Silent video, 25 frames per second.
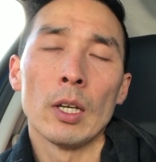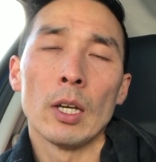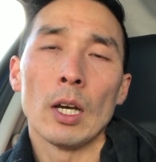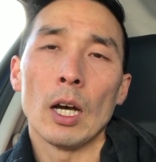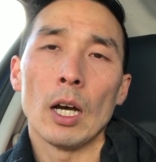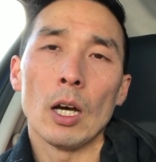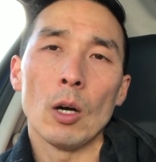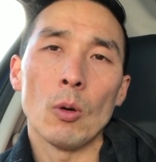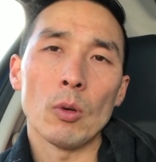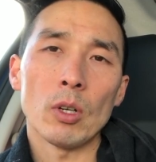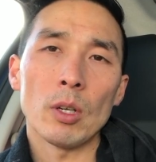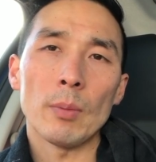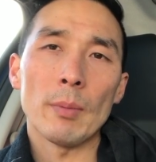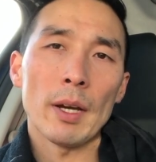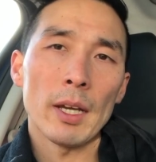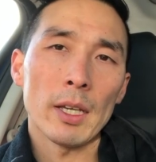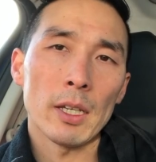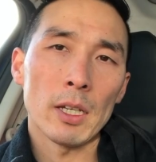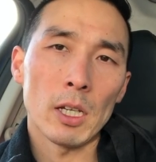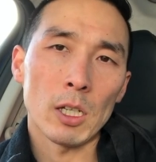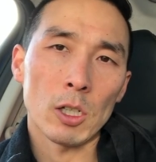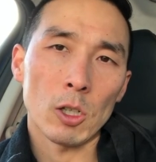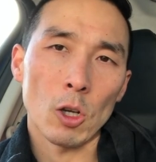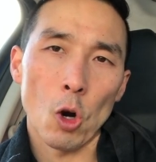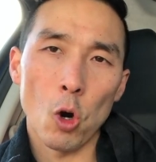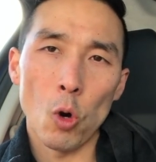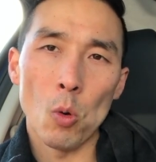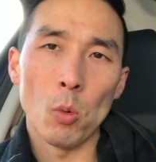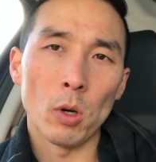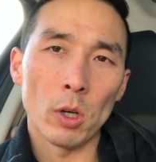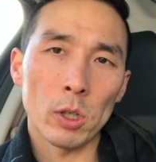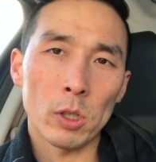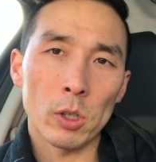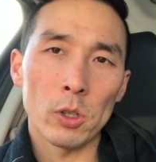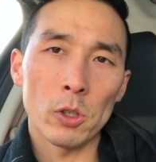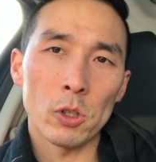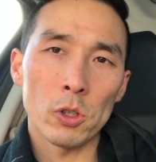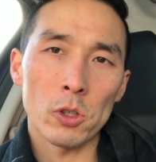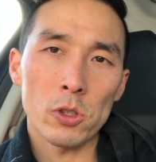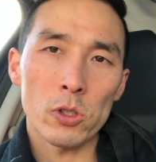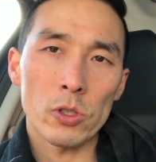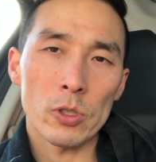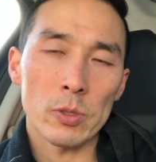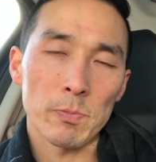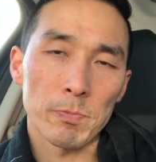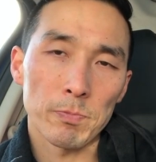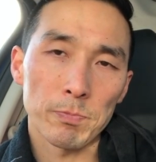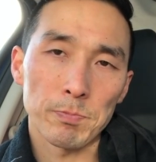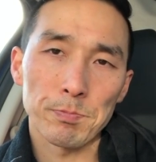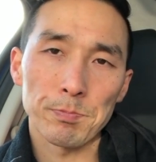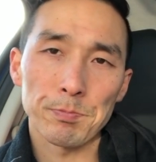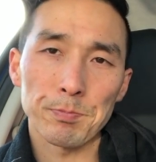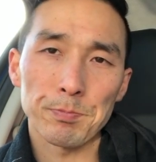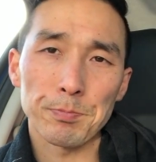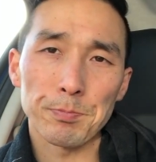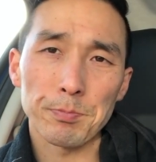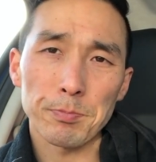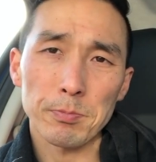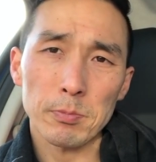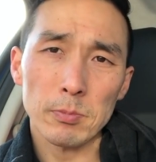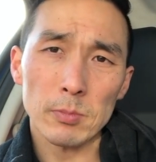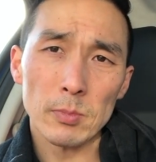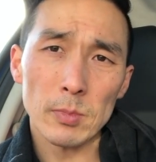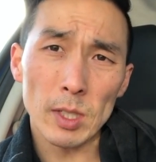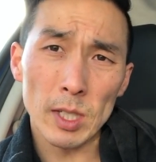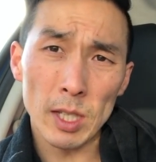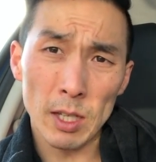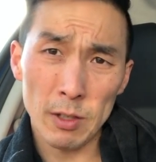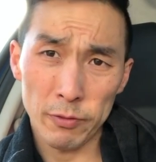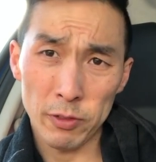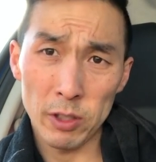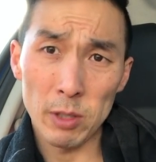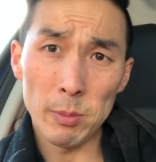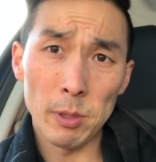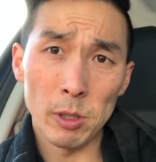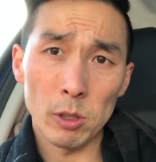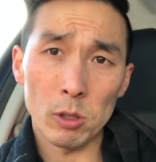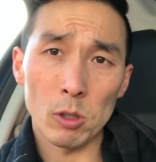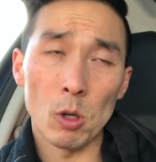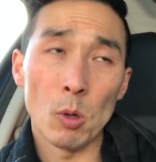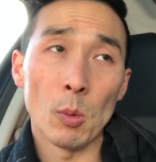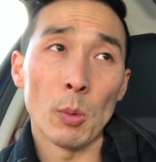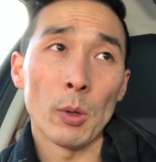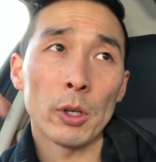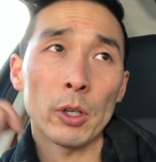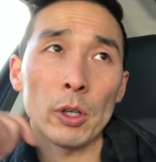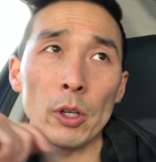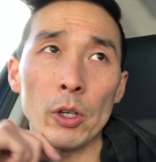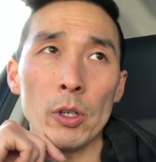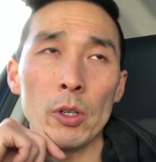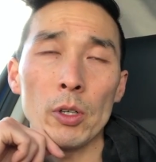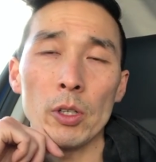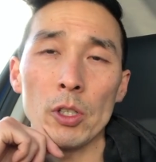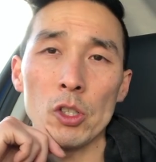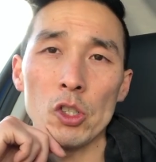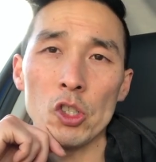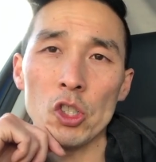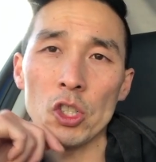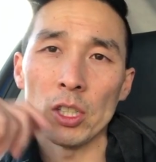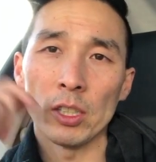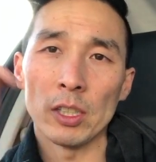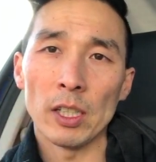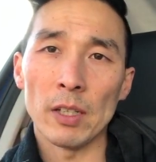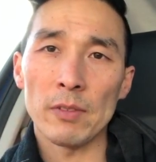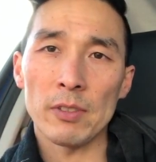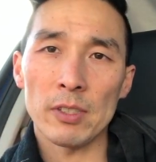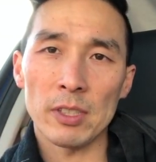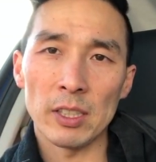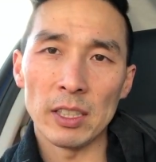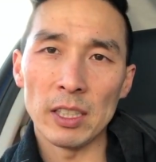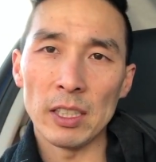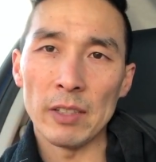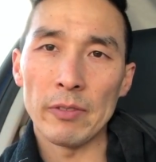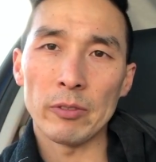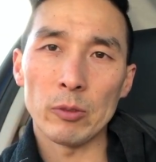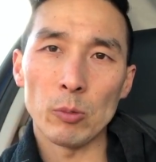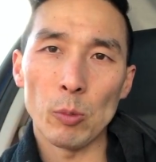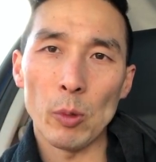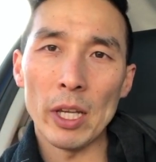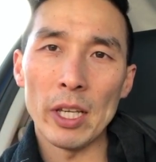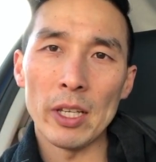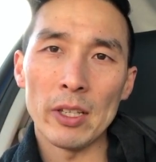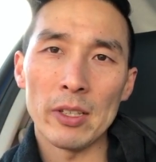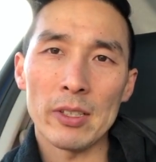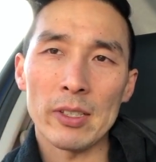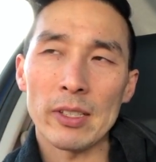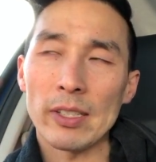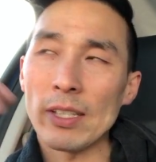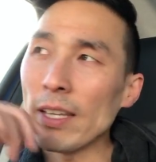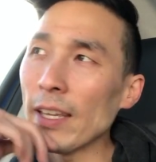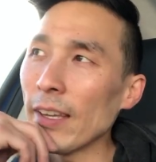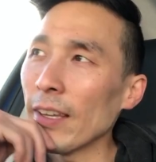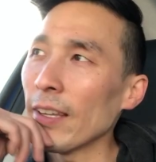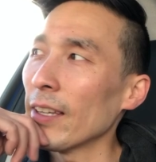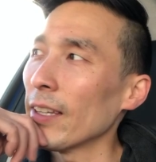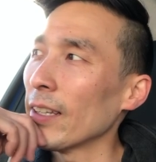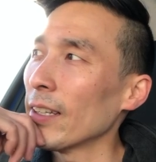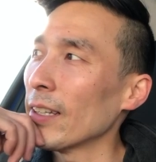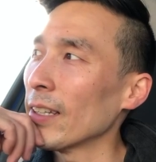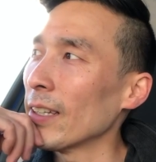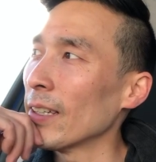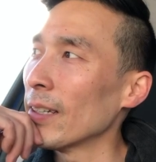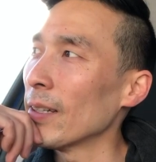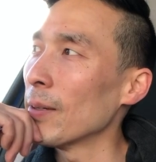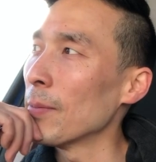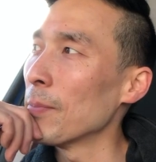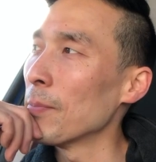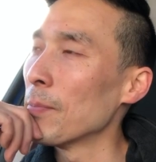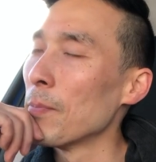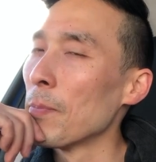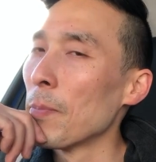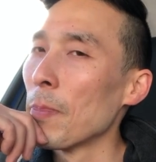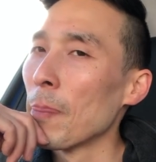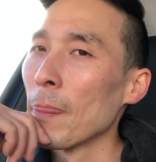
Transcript: Uh, one of my uh, coworkers, female coworker, she loves to lift weights and um,